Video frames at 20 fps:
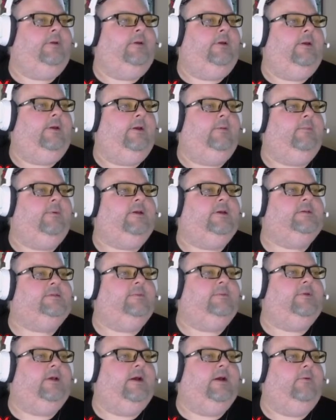And because
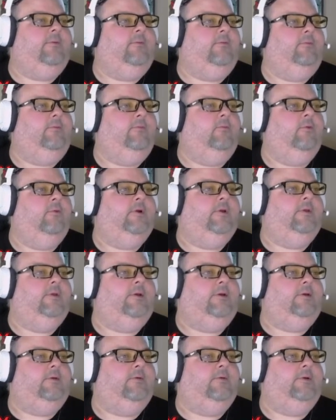I'm not
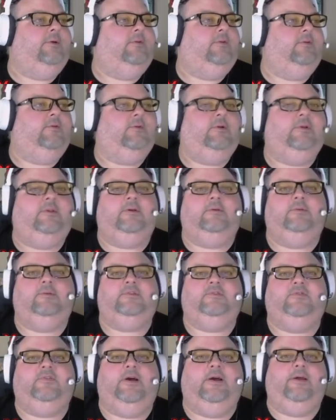really going to do anything with
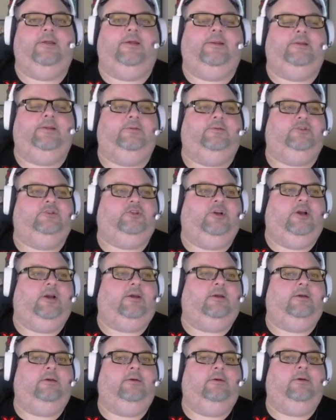this file, I didn't
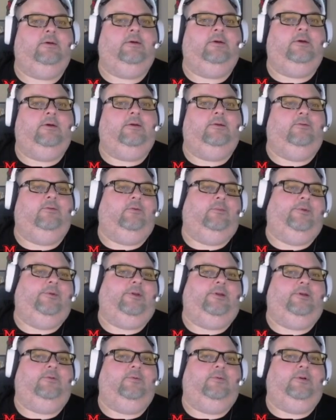check.
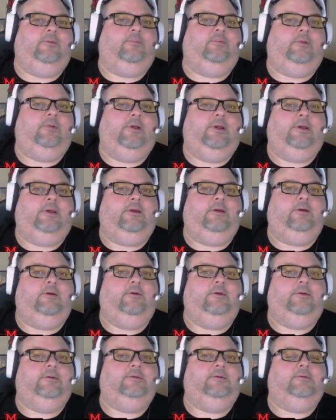Normally, you'd want to play
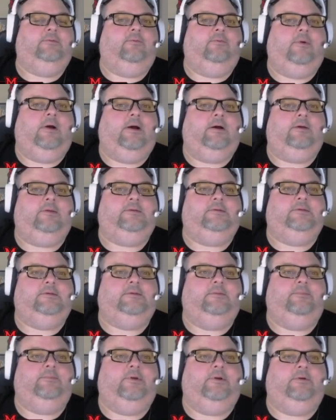here. And wow, this
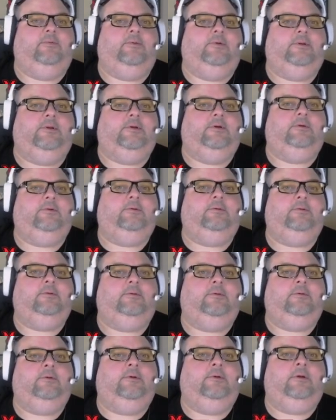is a big window.
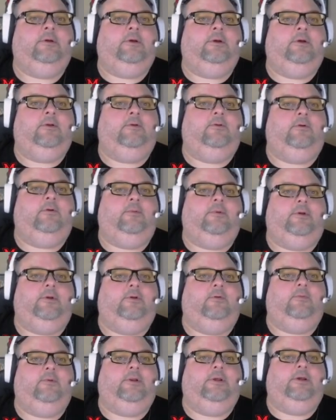Normally,
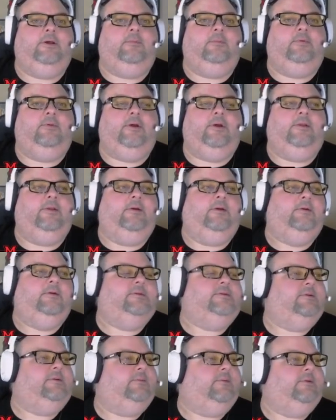you'd want to hit play there
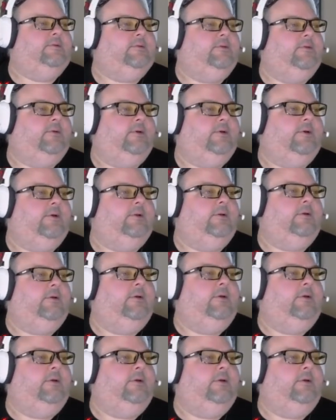and see what's going on.